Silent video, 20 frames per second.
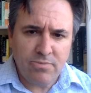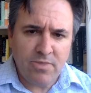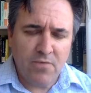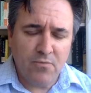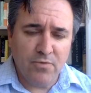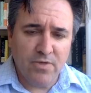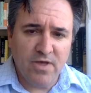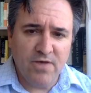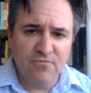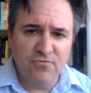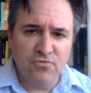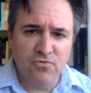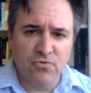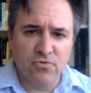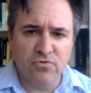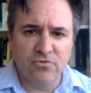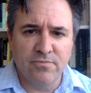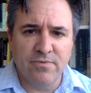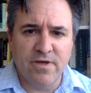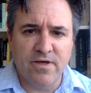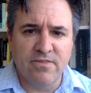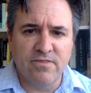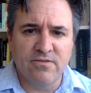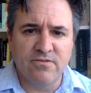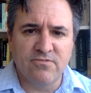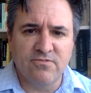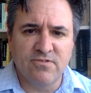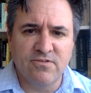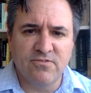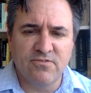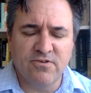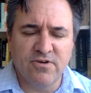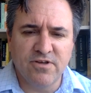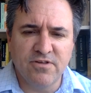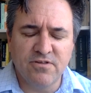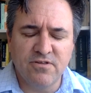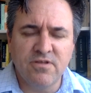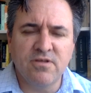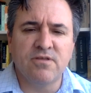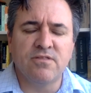and we have talked about this, this
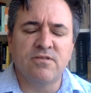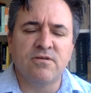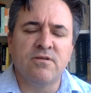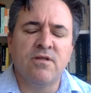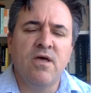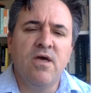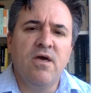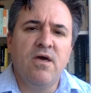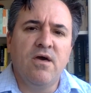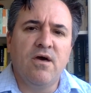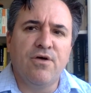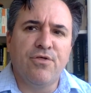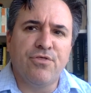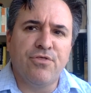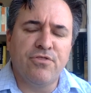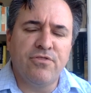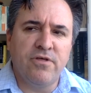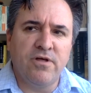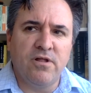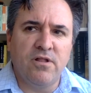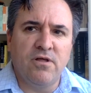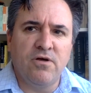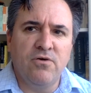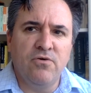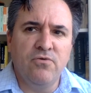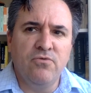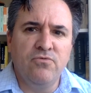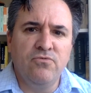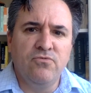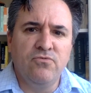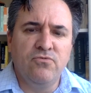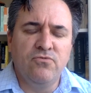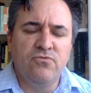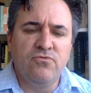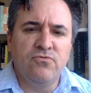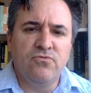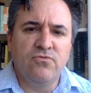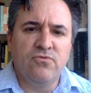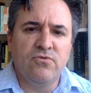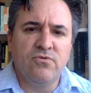idea that
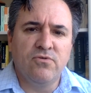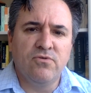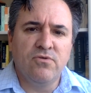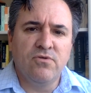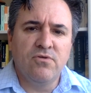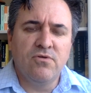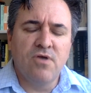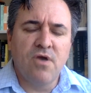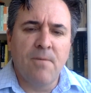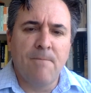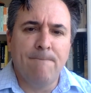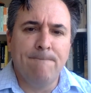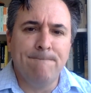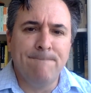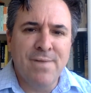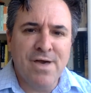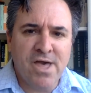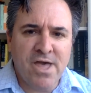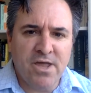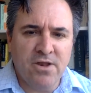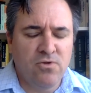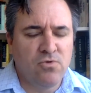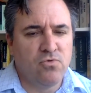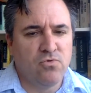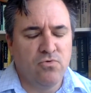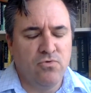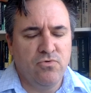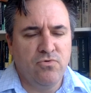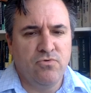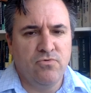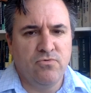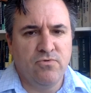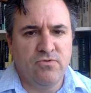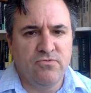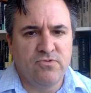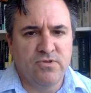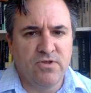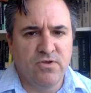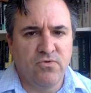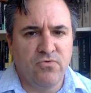Othello's manhood
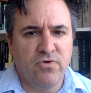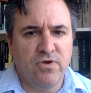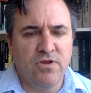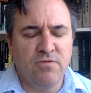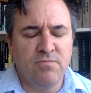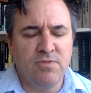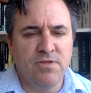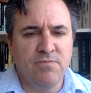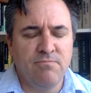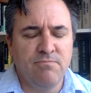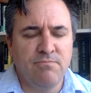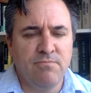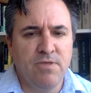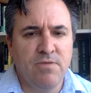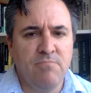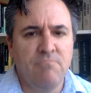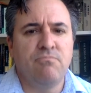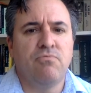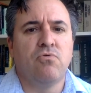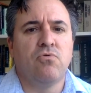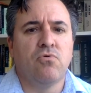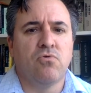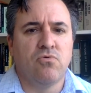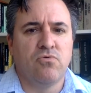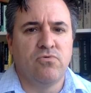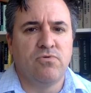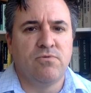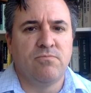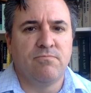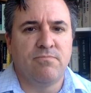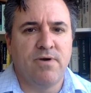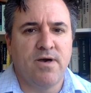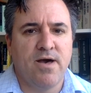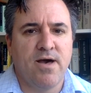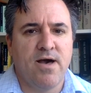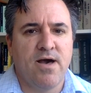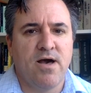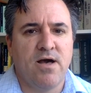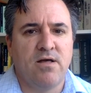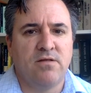is an incredibly important
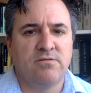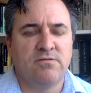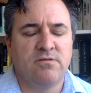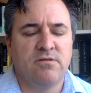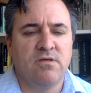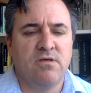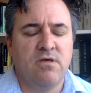part